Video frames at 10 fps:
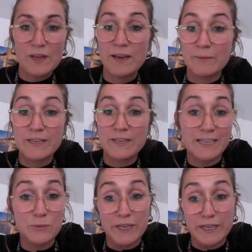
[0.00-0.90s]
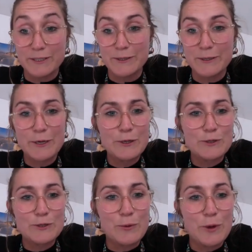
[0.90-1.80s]
in the next weeks.
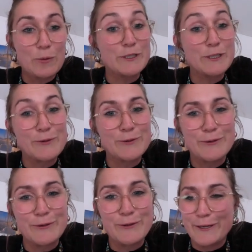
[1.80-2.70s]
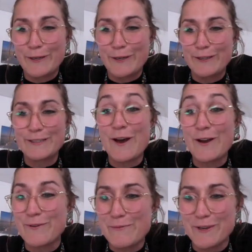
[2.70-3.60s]
So we hope to see you also in the
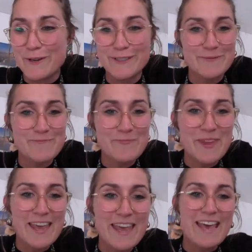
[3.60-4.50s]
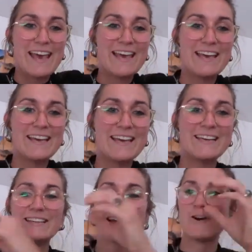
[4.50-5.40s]
other webinars. And
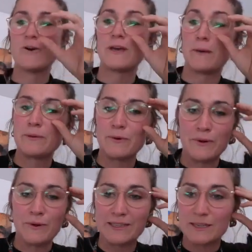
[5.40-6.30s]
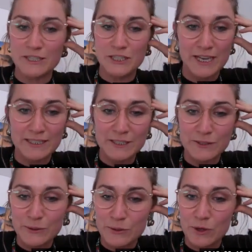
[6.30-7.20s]
I hope that people had a chance
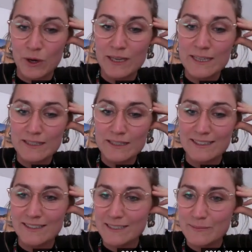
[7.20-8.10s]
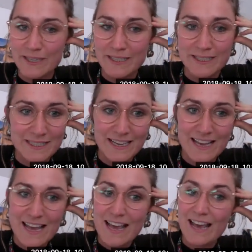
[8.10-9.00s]
to call in these minutes.
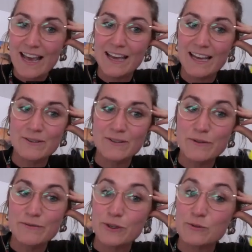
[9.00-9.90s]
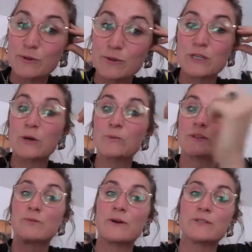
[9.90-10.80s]
And we first will start
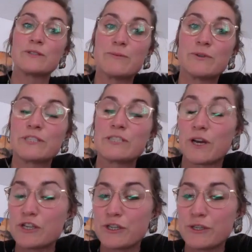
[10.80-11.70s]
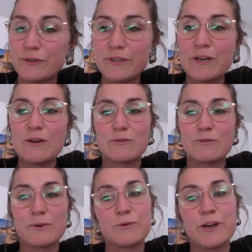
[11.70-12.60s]
with a roundtable discussion
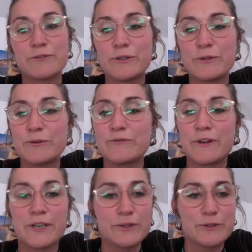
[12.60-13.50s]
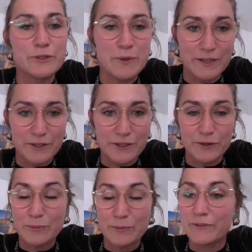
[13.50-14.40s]
for which we have 2 very good speakers.
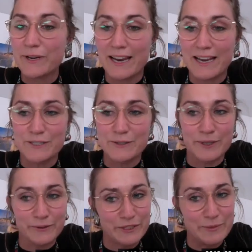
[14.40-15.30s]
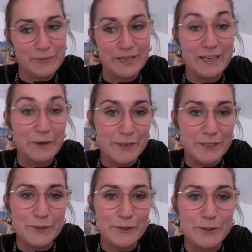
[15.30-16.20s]
So I'm very glad to announce them in a little bit
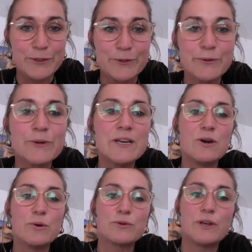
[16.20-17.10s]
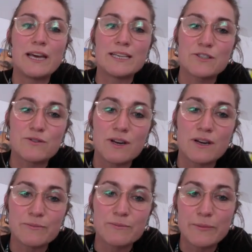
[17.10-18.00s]
to you, which will last
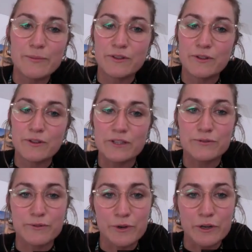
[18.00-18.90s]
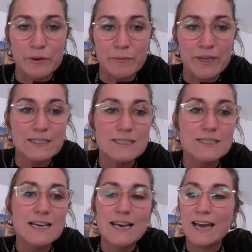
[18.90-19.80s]
around maybe 30 to 40
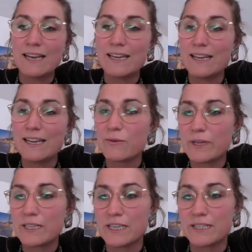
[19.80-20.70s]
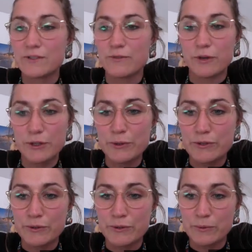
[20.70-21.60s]
minutes. And then there will be a chance for
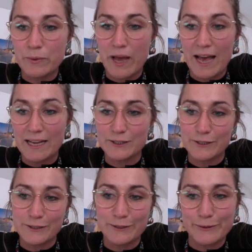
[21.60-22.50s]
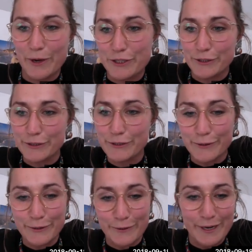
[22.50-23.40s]
you to ask good questions.
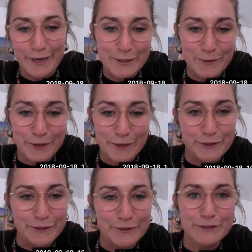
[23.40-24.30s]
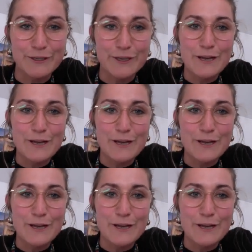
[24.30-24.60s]
So, or nice questions,